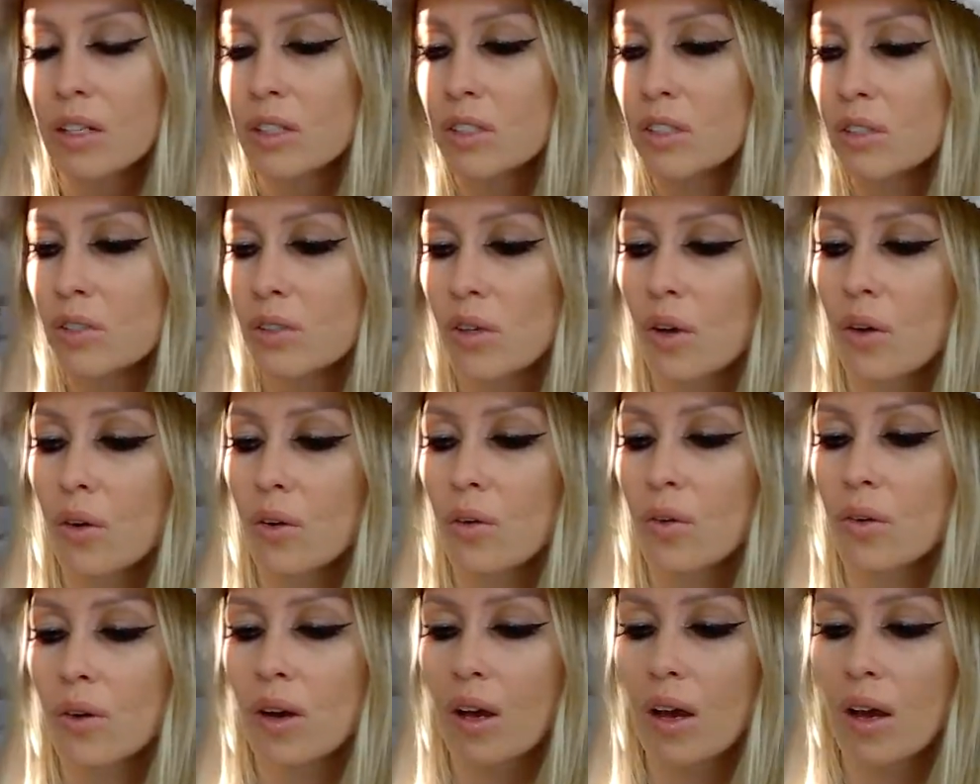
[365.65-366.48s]

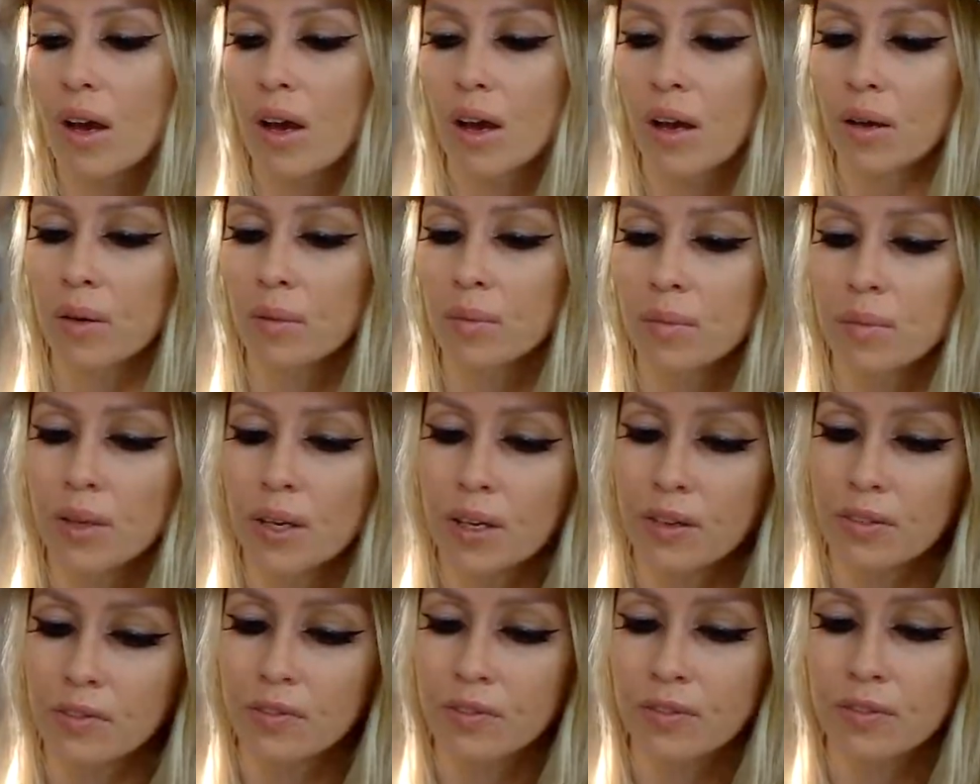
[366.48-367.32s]
So um,
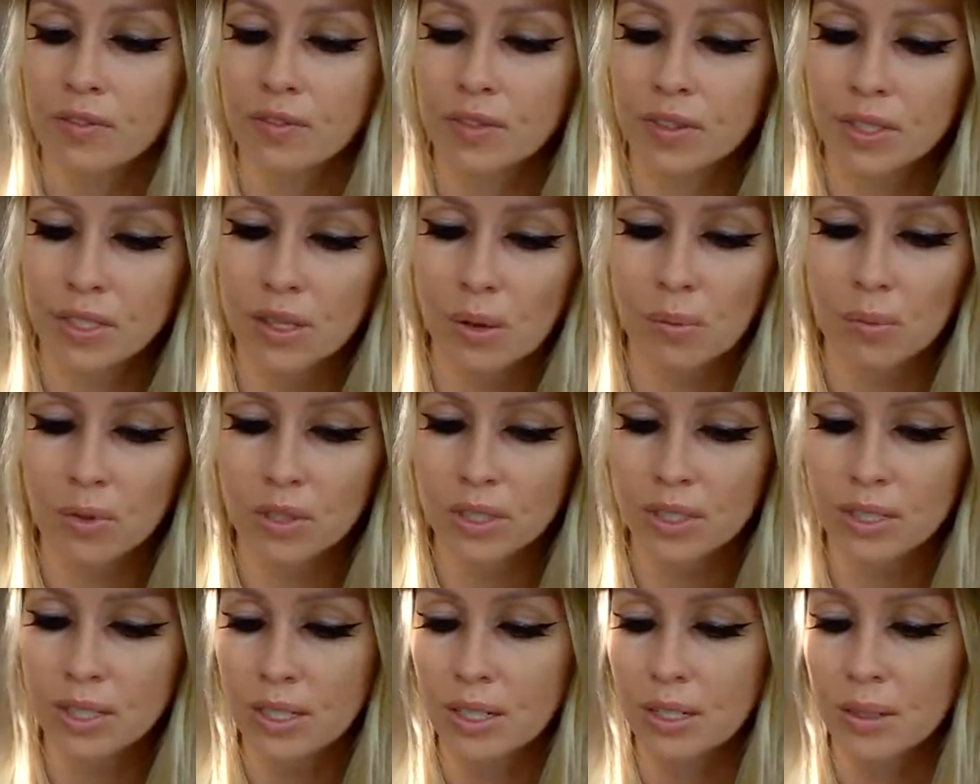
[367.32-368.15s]
if
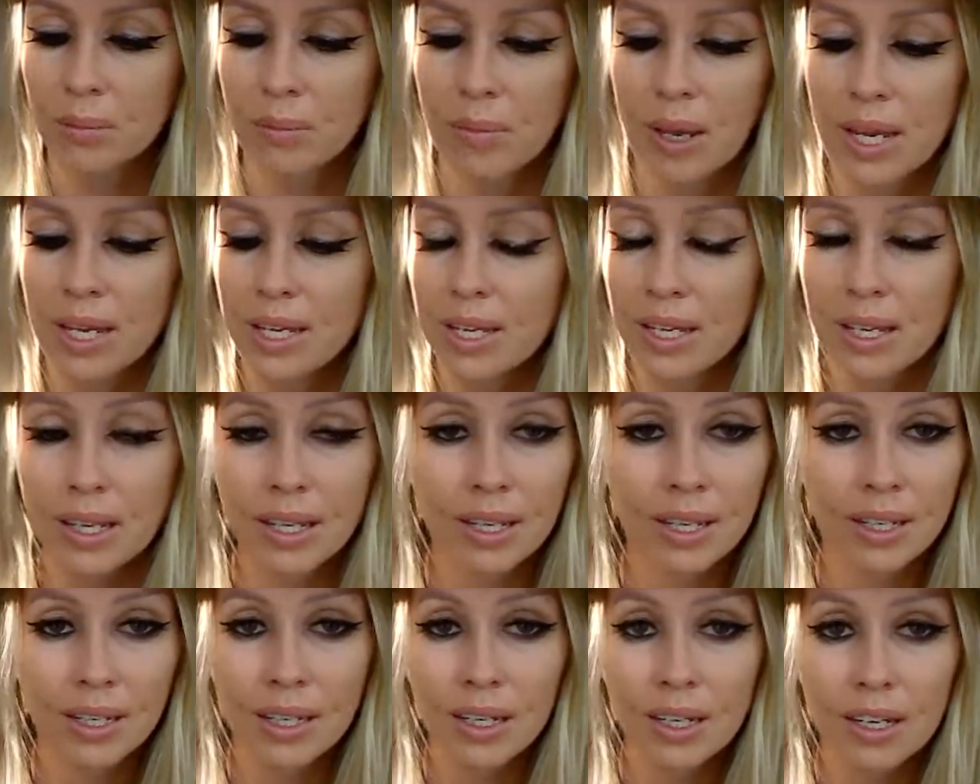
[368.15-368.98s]
someone didn't make
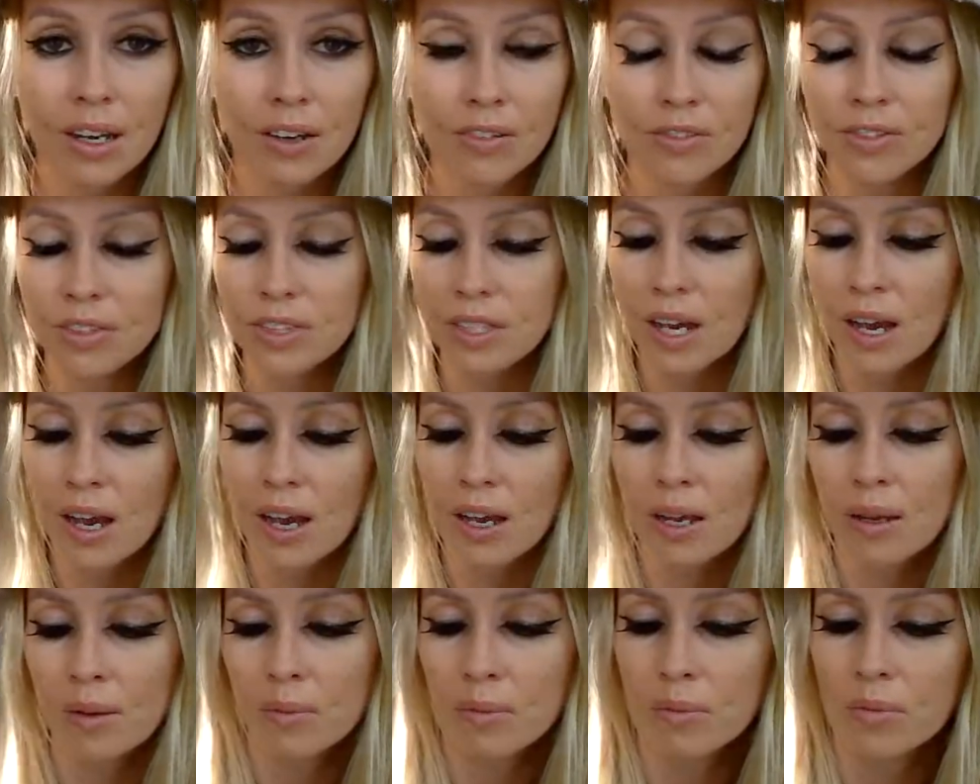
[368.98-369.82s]
it in enough
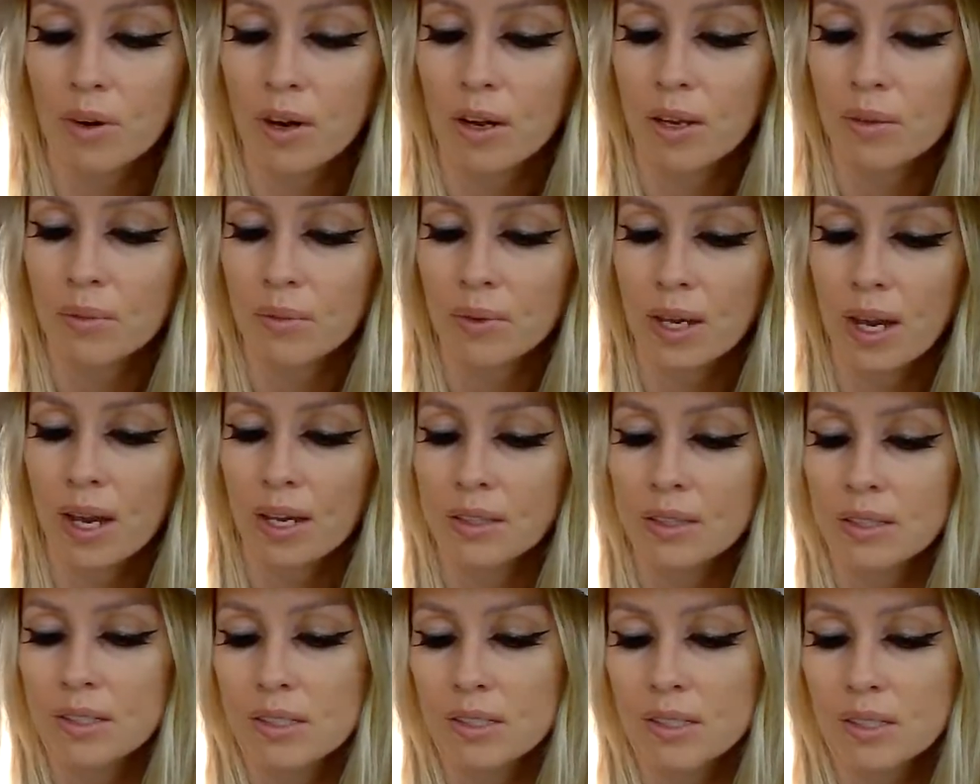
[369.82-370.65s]
time, right? We
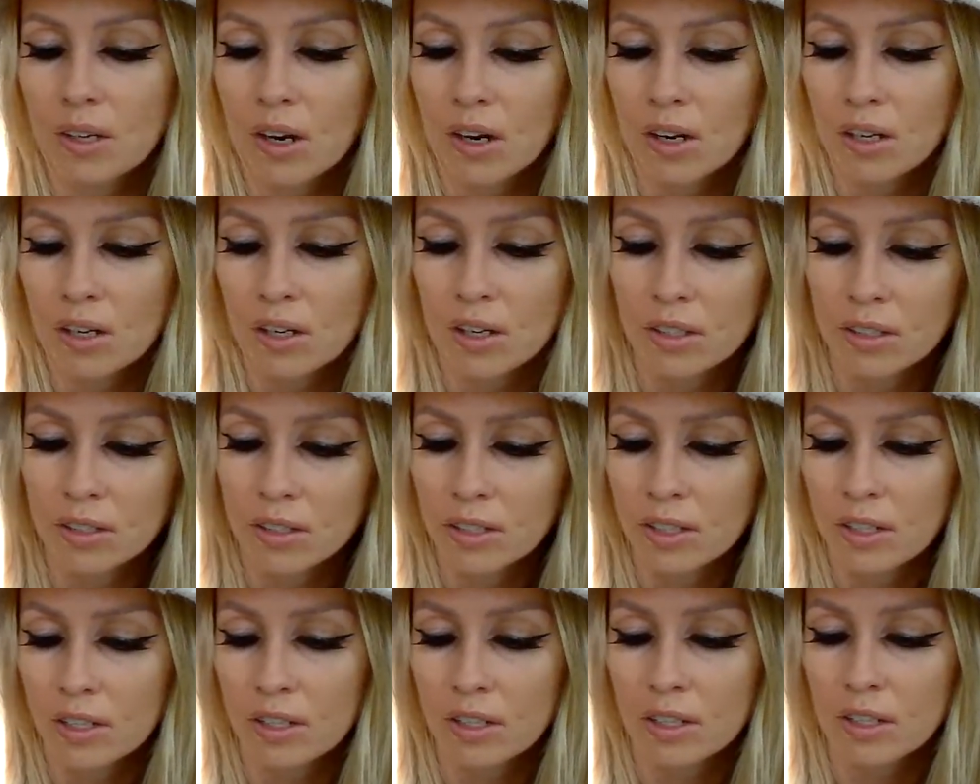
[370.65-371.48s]
had this card
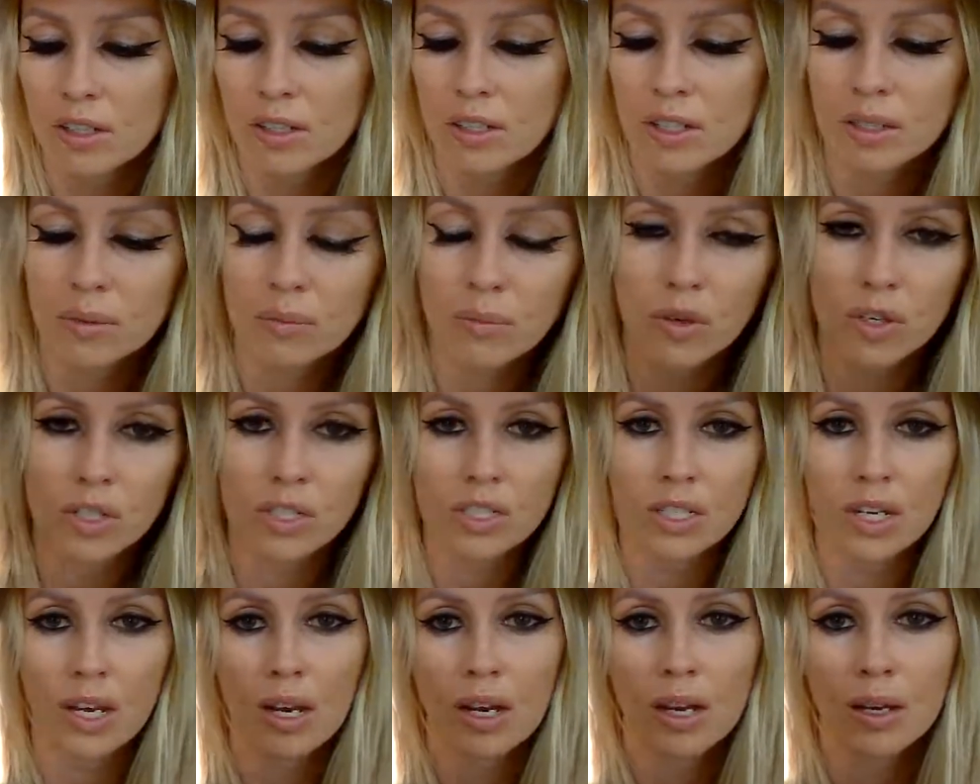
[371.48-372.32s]
earlier, need more
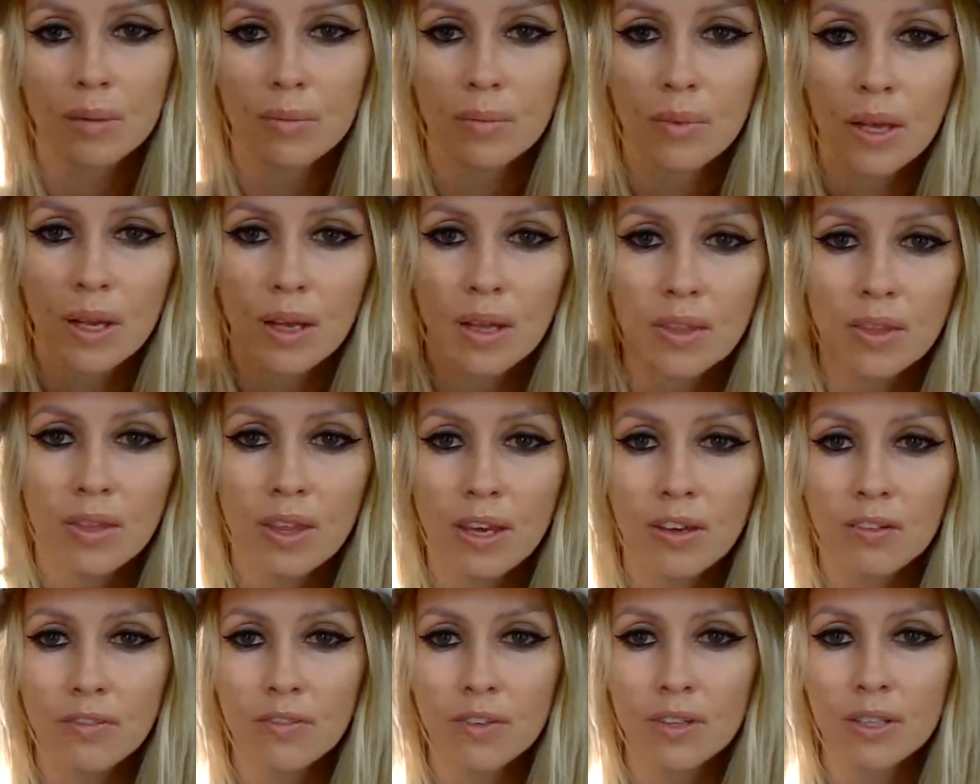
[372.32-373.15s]
time.
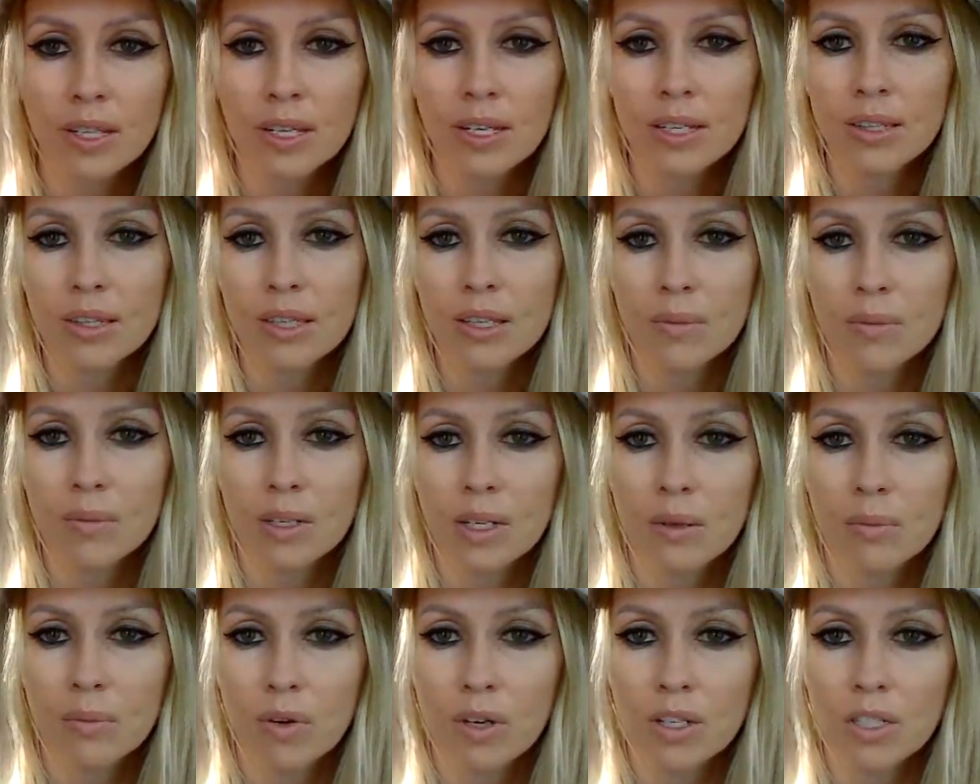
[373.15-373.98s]
They feel like they
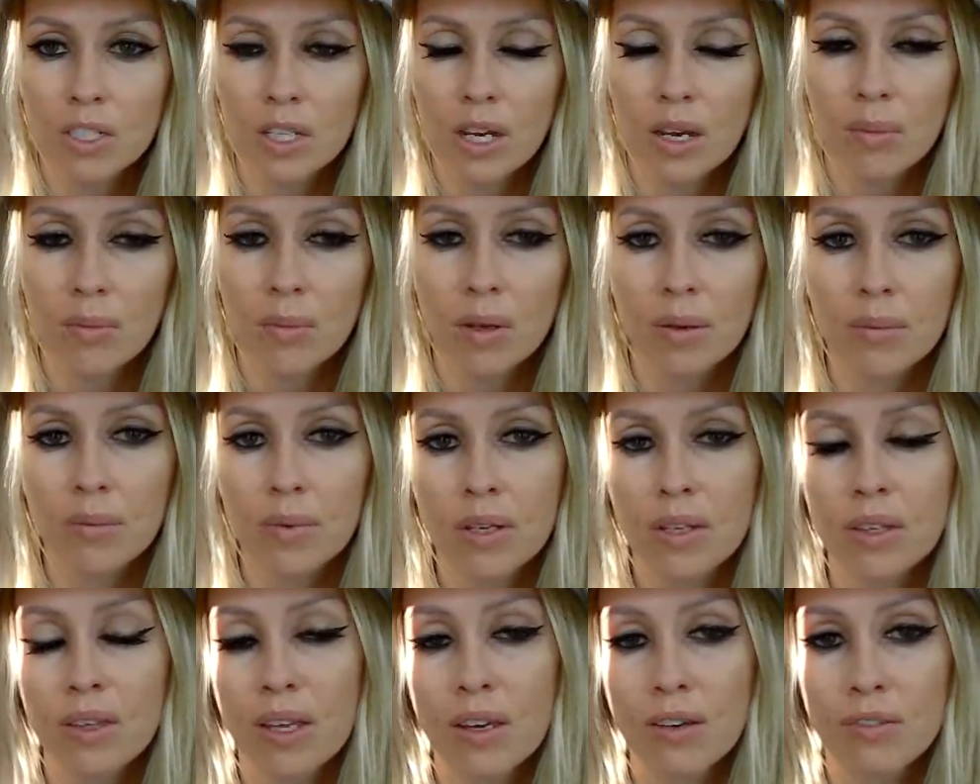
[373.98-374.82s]
need more time,
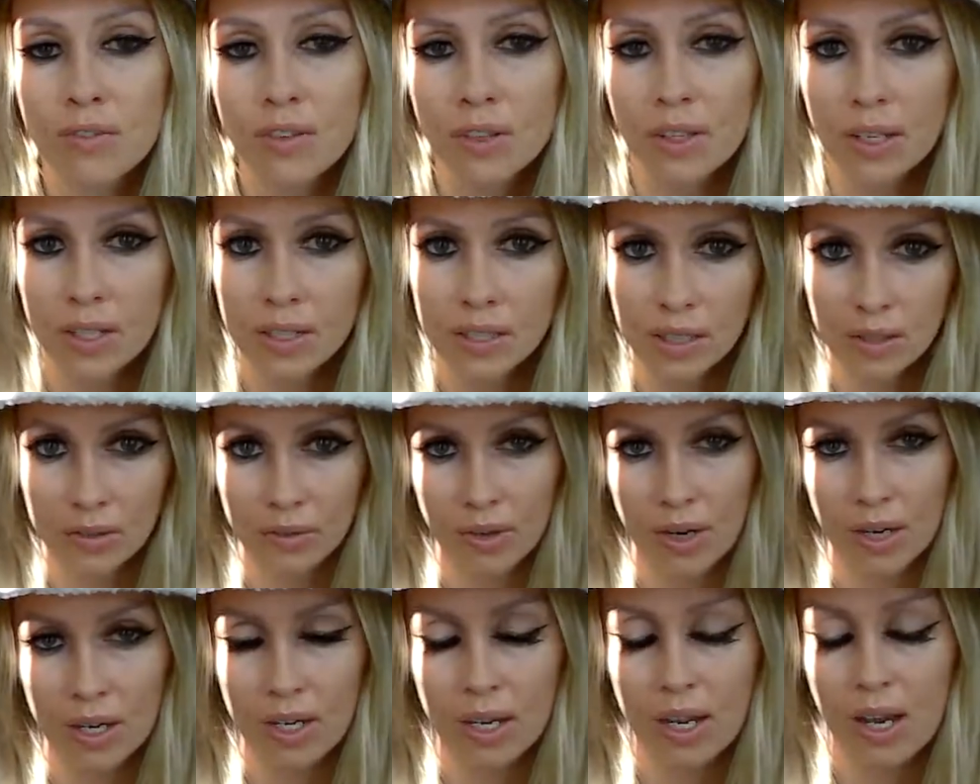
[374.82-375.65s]
maybe. They feel like they're
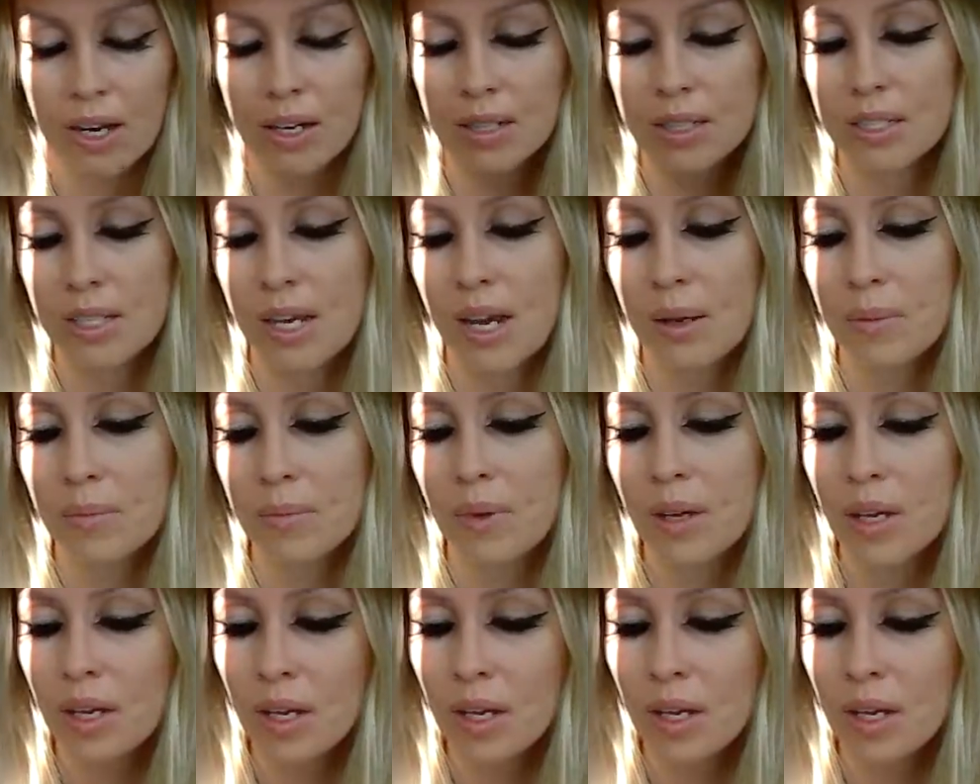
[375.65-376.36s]
running out of time.